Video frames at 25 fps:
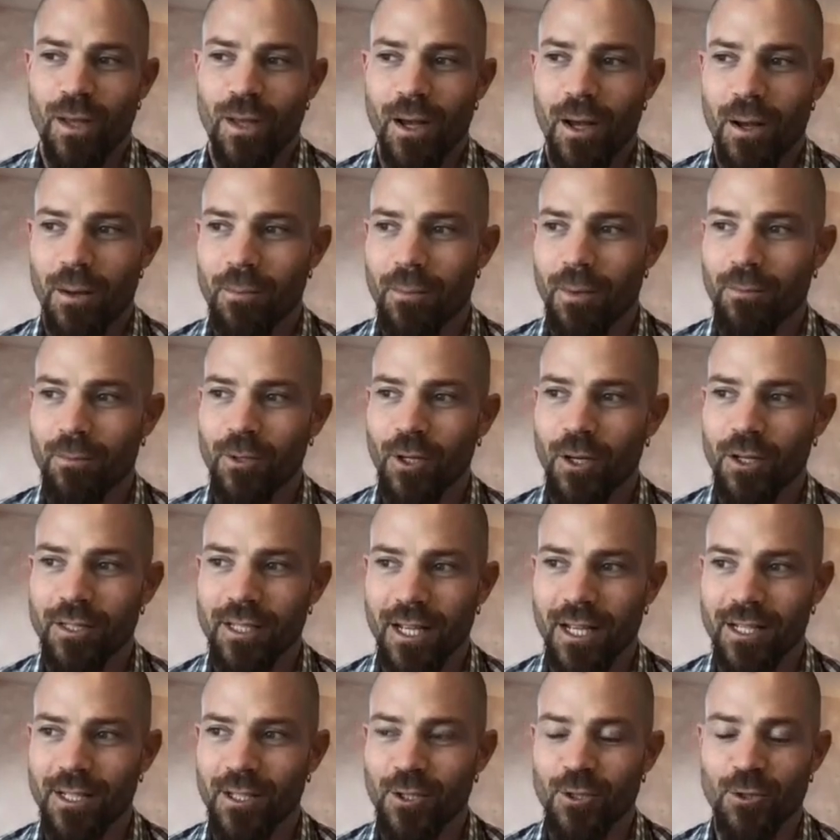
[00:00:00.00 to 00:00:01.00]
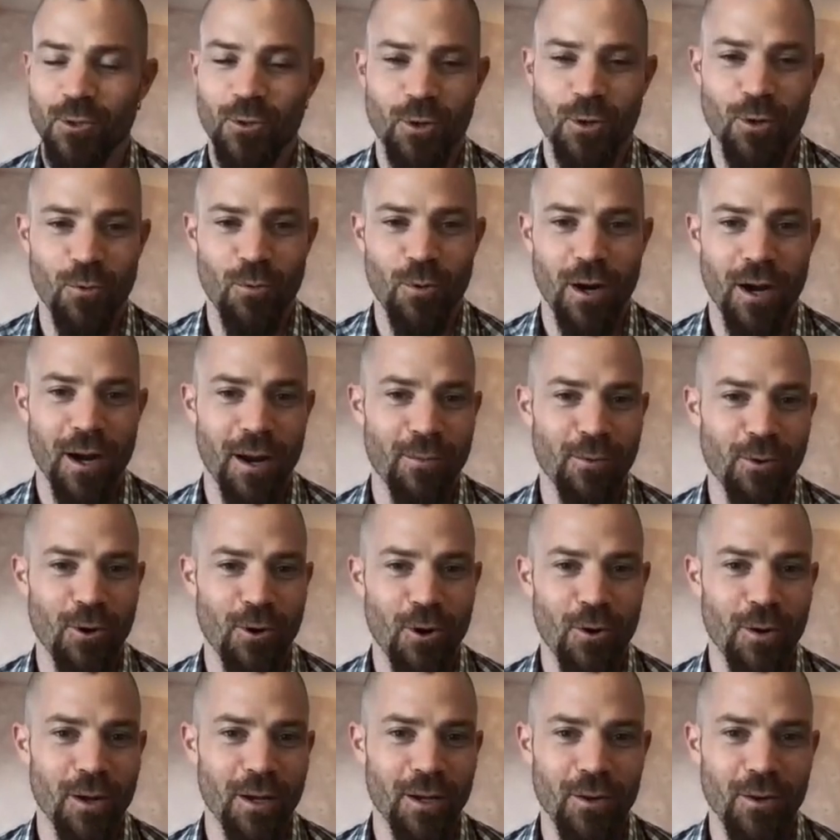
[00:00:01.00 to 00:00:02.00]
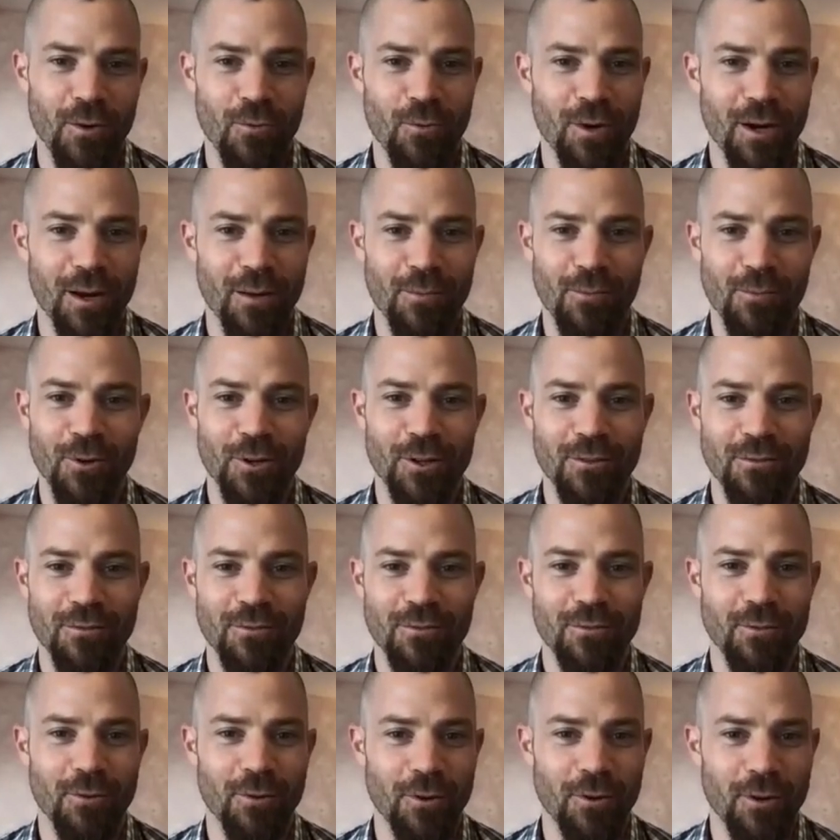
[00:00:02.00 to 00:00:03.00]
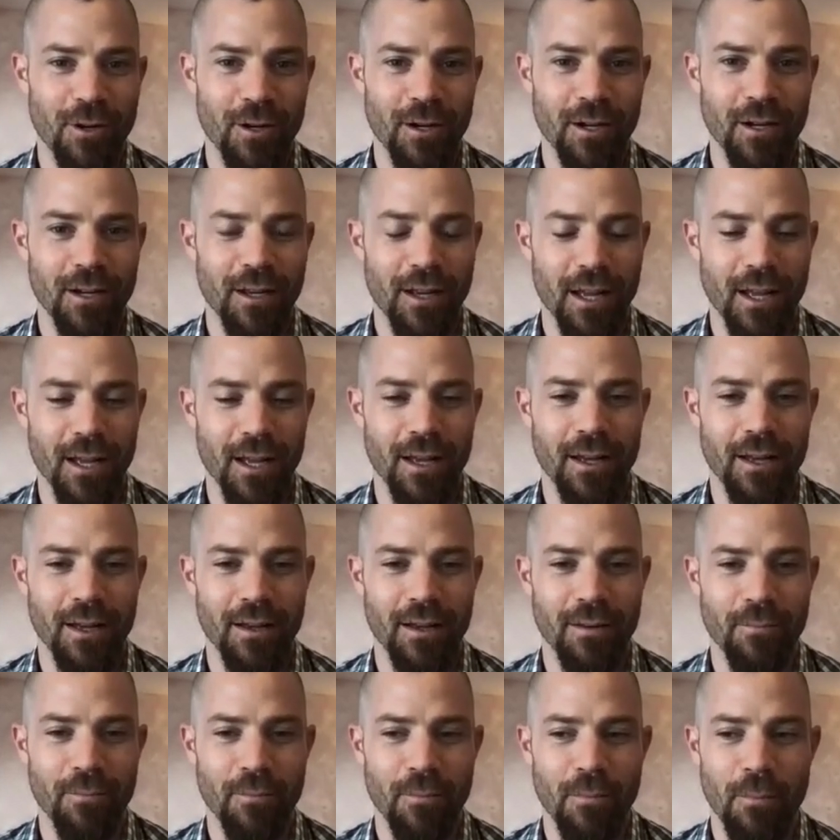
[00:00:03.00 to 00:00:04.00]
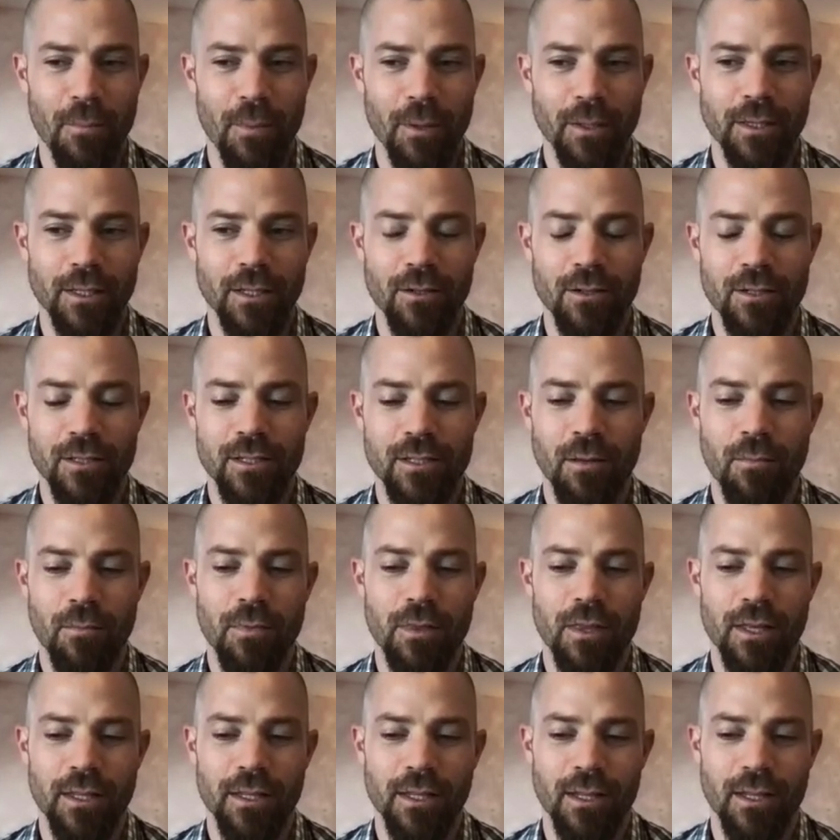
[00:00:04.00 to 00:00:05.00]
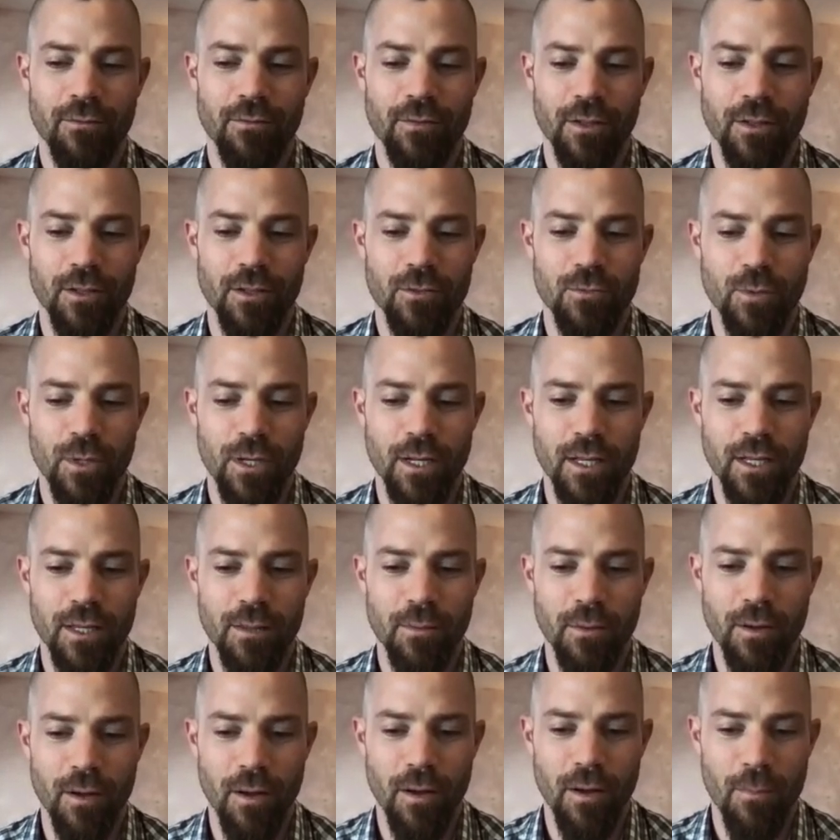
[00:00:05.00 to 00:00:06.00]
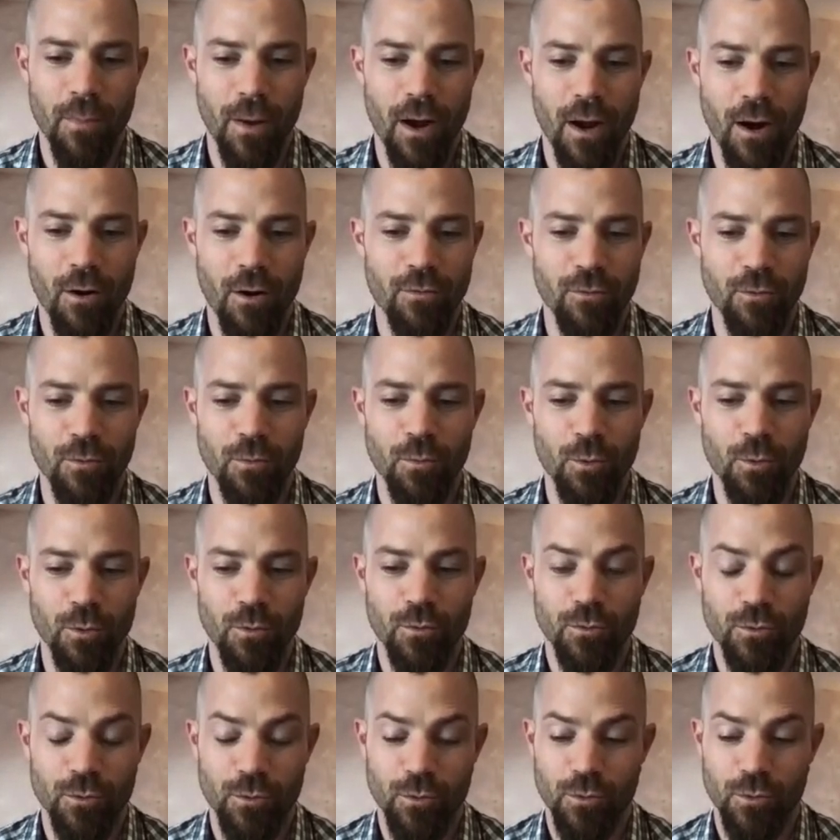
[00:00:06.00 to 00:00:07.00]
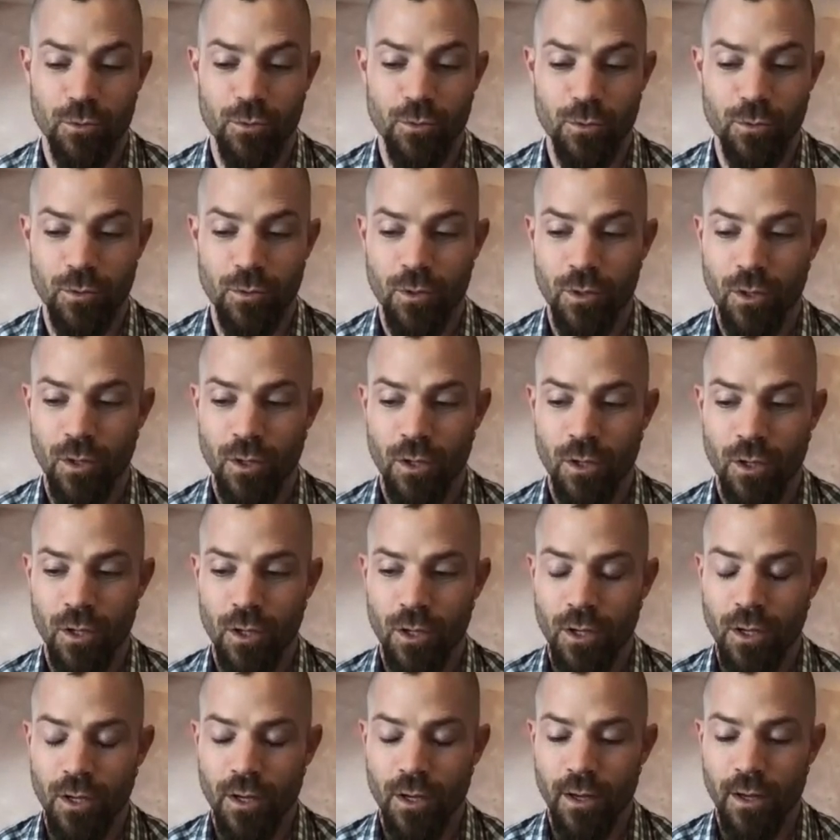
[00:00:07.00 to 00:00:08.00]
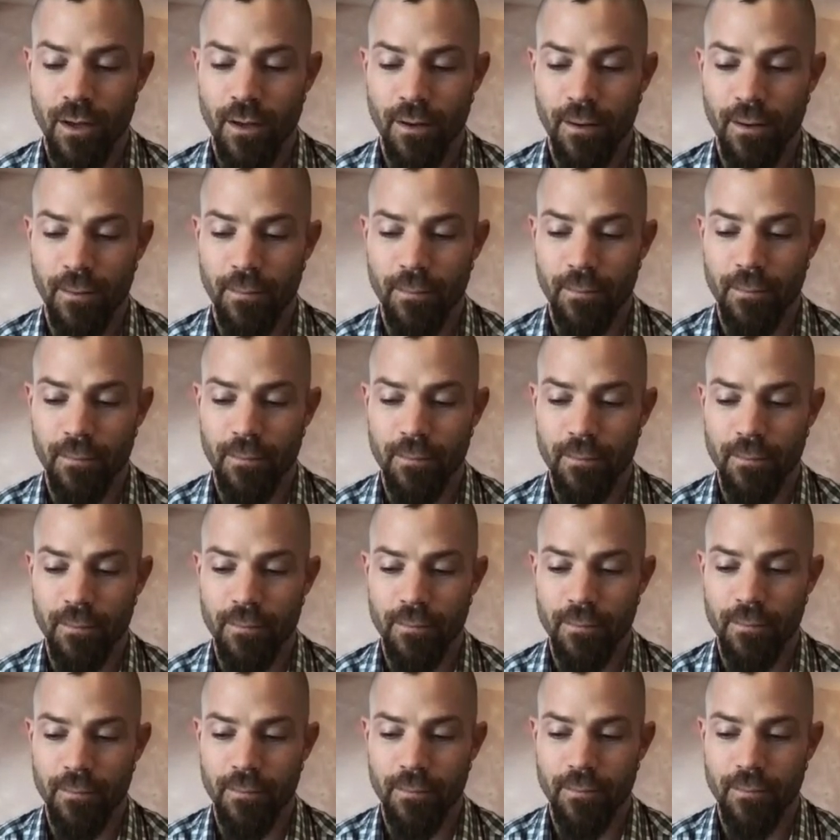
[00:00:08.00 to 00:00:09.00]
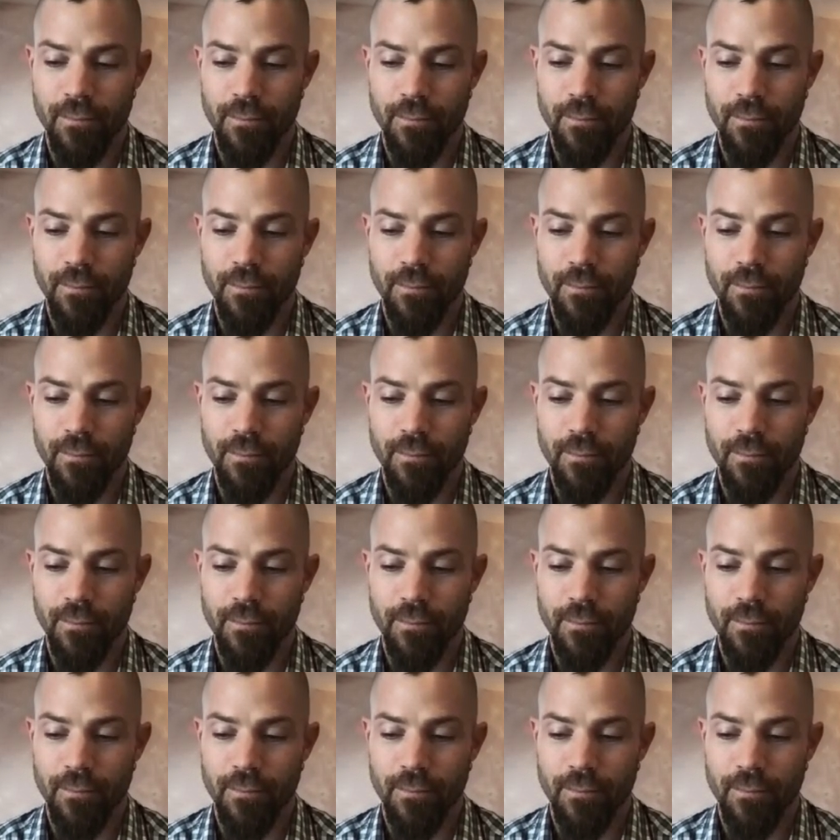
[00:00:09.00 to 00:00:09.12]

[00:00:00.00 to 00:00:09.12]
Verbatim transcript: um, I'm not exactly sure where I'm going or what I'm looking for, um, but there's something that feels really a powerful move to um,